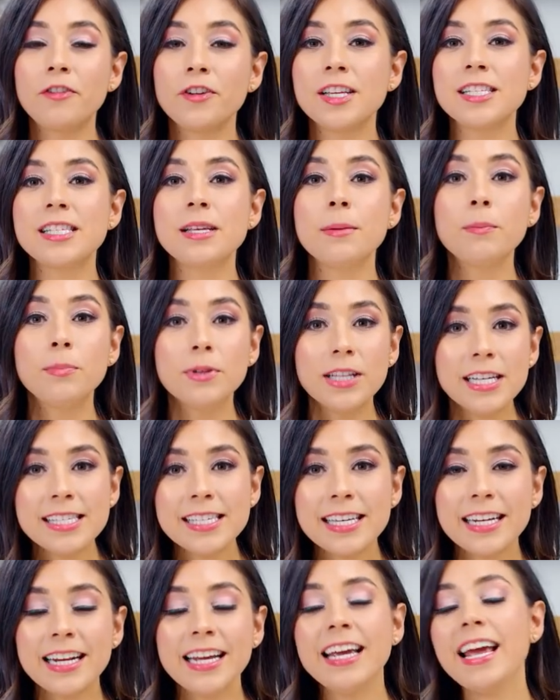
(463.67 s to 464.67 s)
for the
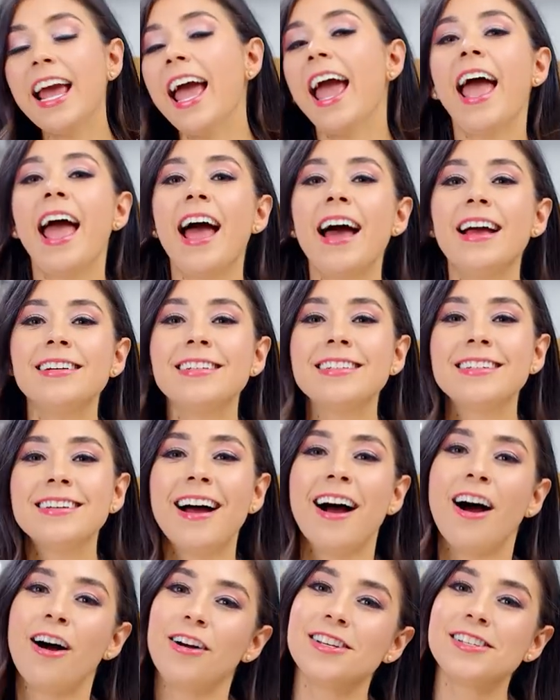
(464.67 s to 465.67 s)
simplicity and
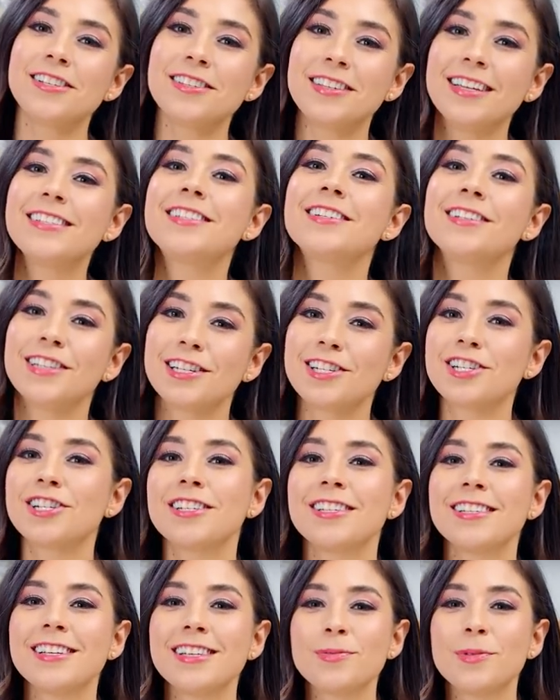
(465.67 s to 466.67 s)
honestly
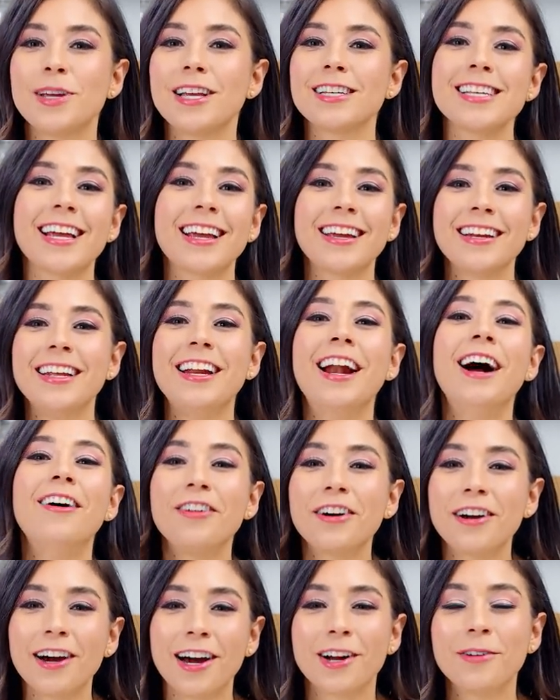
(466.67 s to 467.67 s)
deliciousness, because I can eat
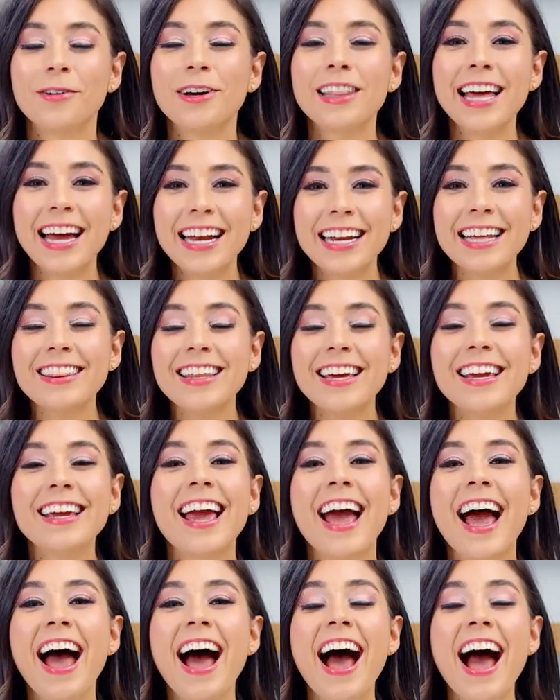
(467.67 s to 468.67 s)
avocado with
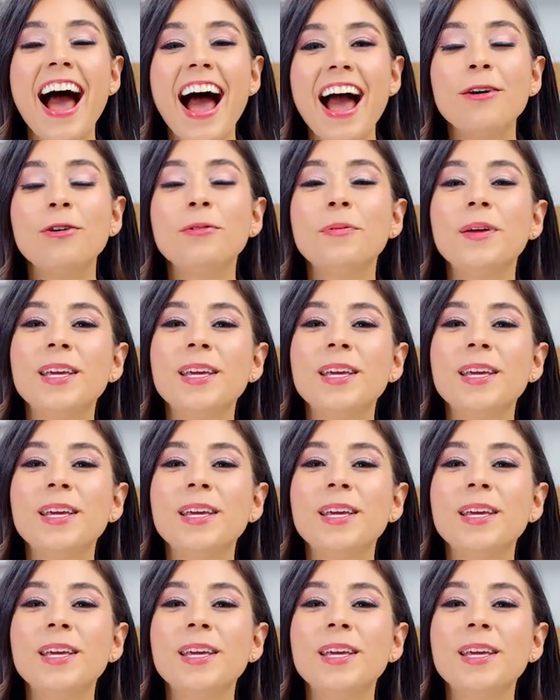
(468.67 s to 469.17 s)
anything, I will